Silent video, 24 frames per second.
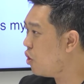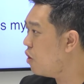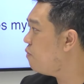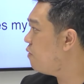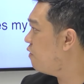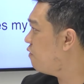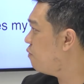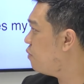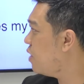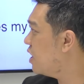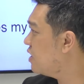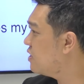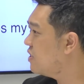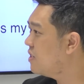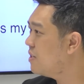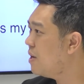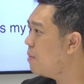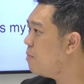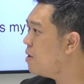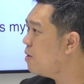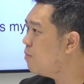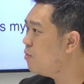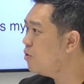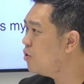of practice.
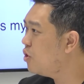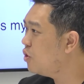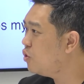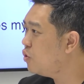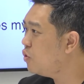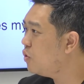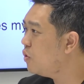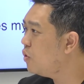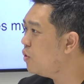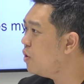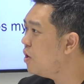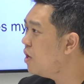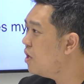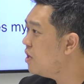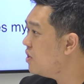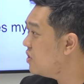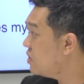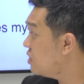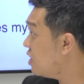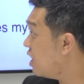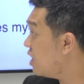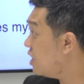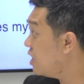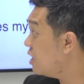I'm able to do
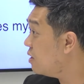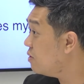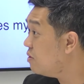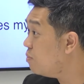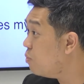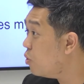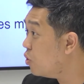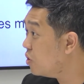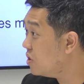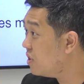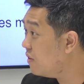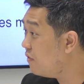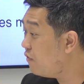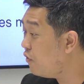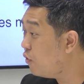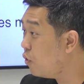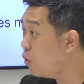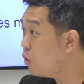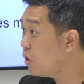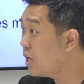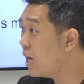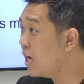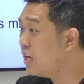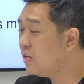slightly more
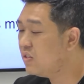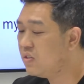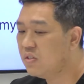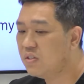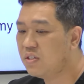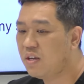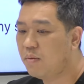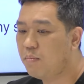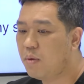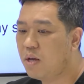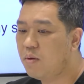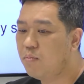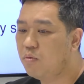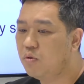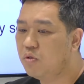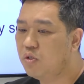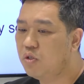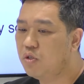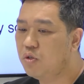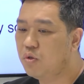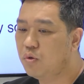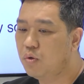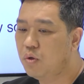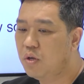difficult cases. I'm able
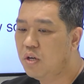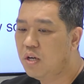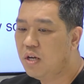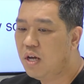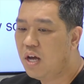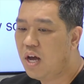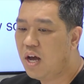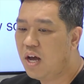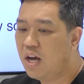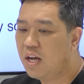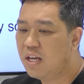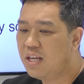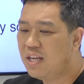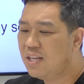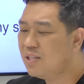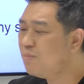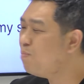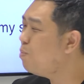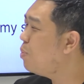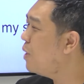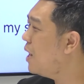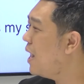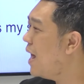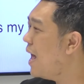to,
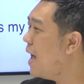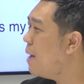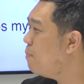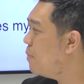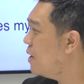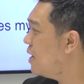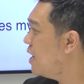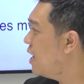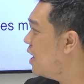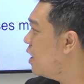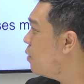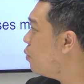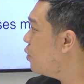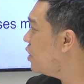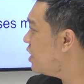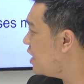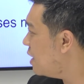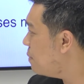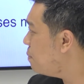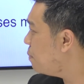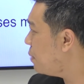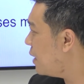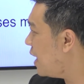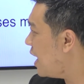plan better. And when you
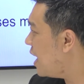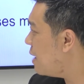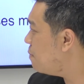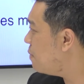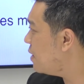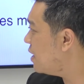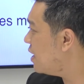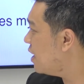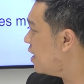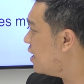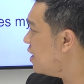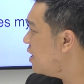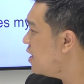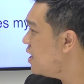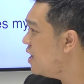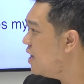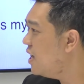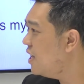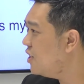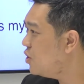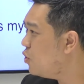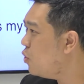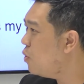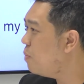can plan better,
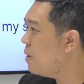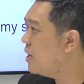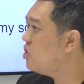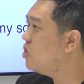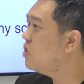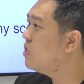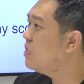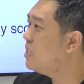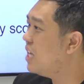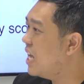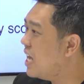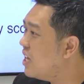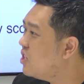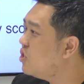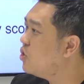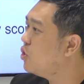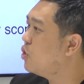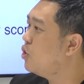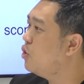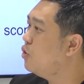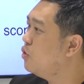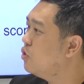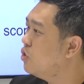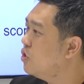it's all about just
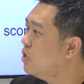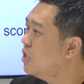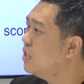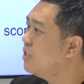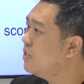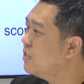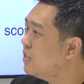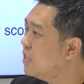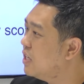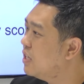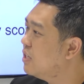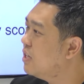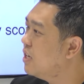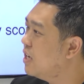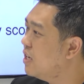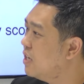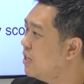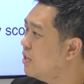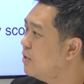execution, isn't it, Amy?